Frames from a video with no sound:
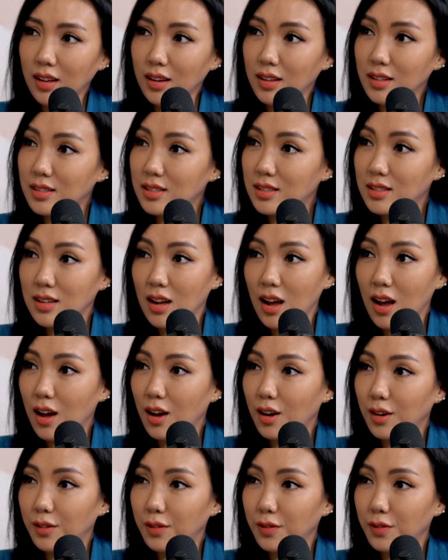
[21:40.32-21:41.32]
It is
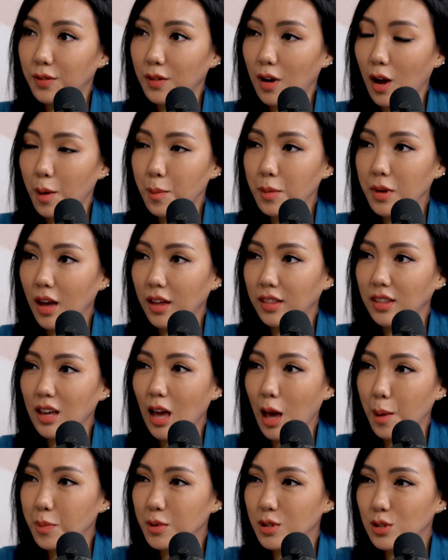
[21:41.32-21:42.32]
tough. I mean, I
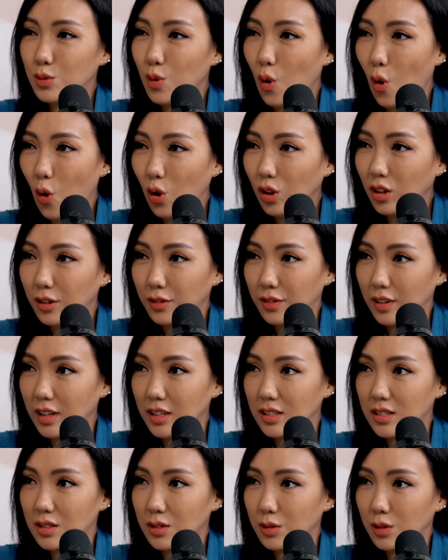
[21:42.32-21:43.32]
think it happens to all of
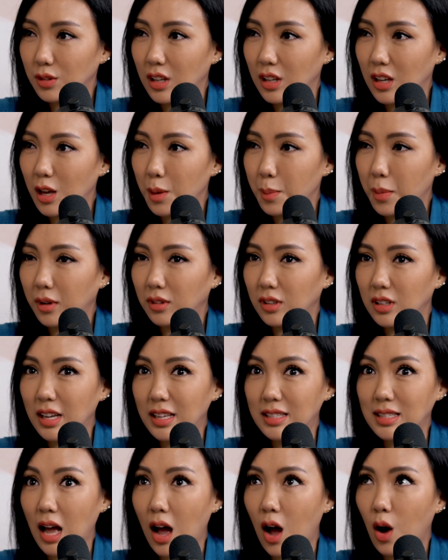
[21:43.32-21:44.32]
us. You're thinking about the
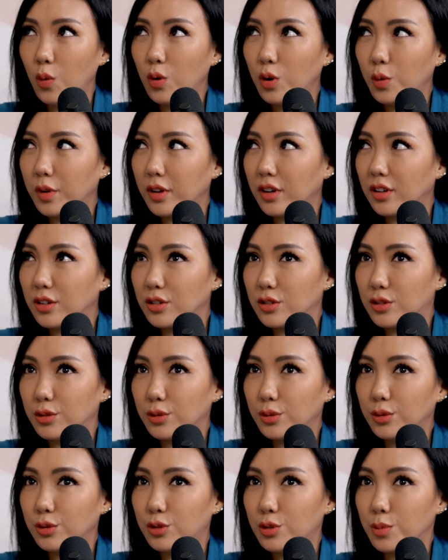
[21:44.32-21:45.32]
next hour, what you're going to
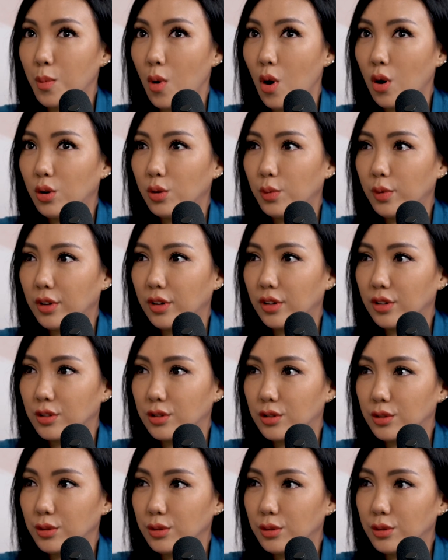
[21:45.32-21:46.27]
do, tomorrow, what you're going to